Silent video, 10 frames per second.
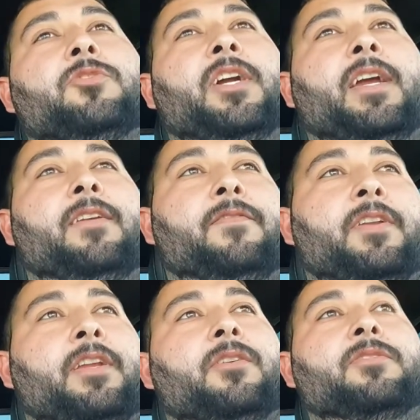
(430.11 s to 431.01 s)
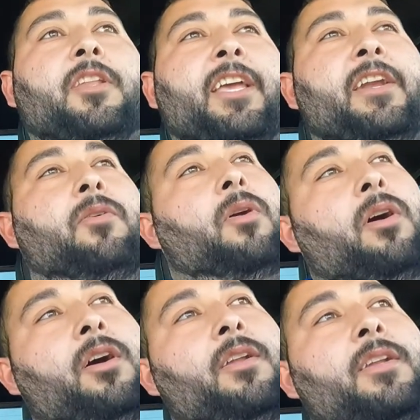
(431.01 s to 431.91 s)
Draggy videos later
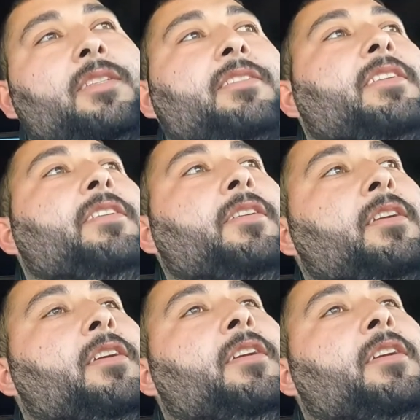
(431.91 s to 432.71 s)
on and see